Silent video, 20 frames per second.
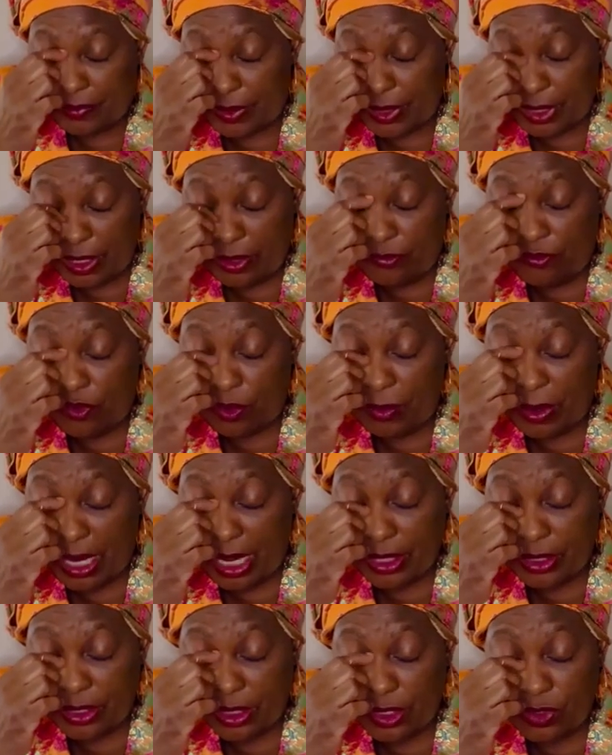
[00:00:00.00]
from
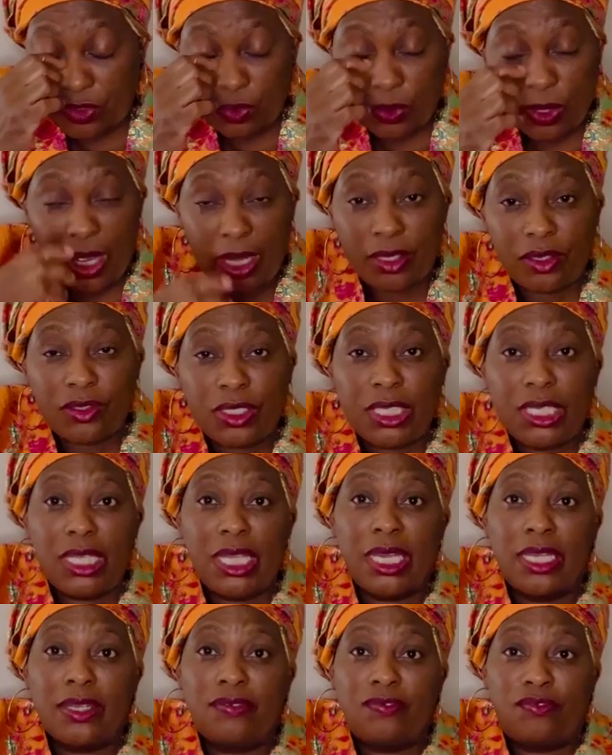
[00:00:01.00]
country to
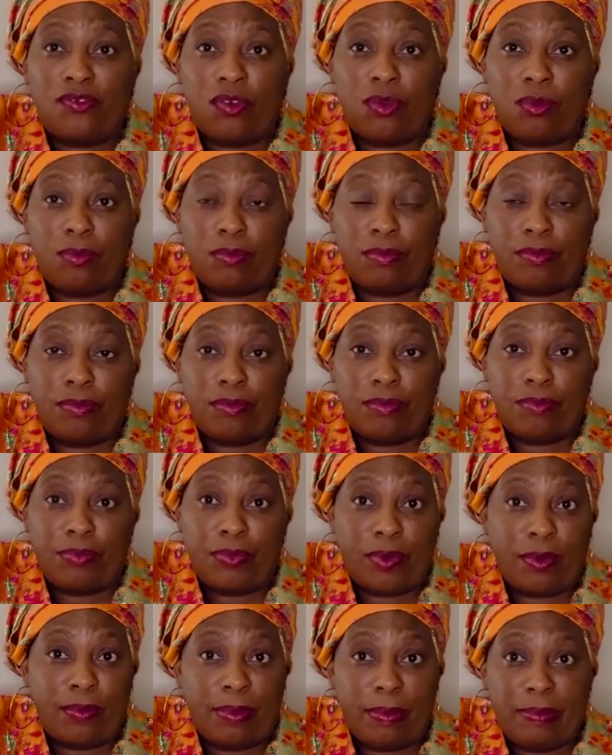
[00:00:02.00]
country, and from
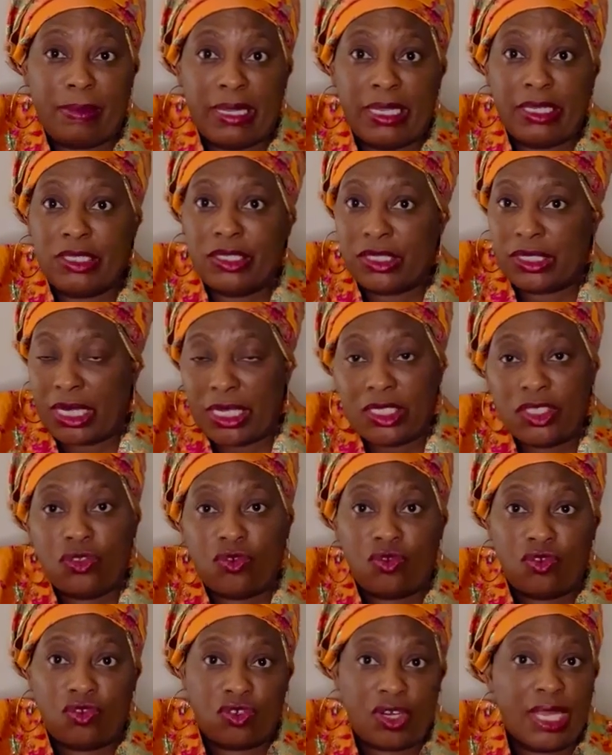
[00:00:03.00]
probably trust
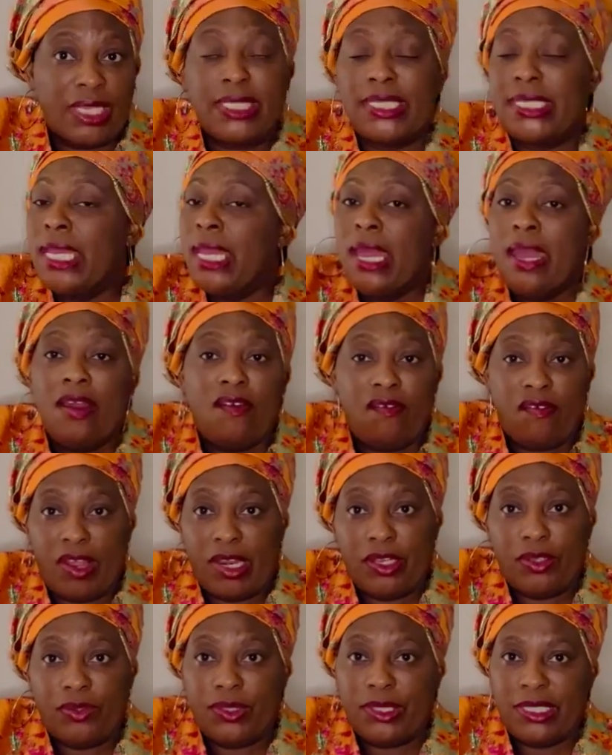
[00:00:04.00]
to trust,
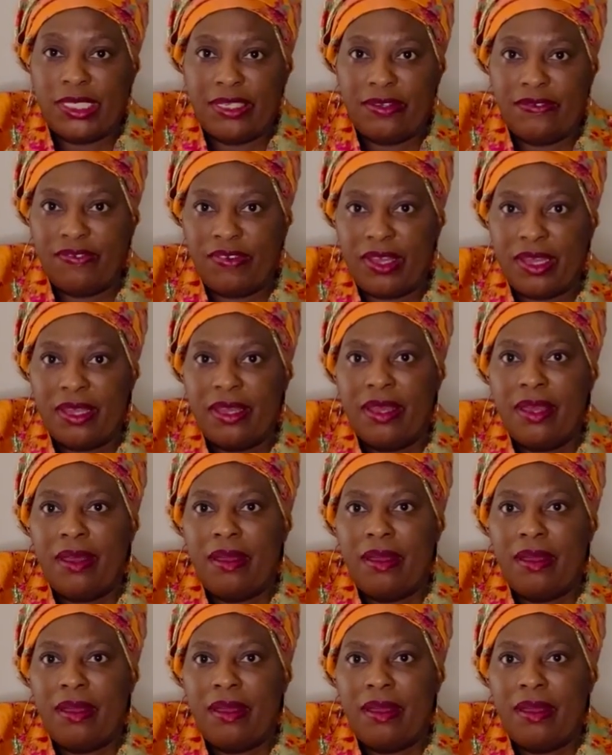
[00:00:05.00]
values differ.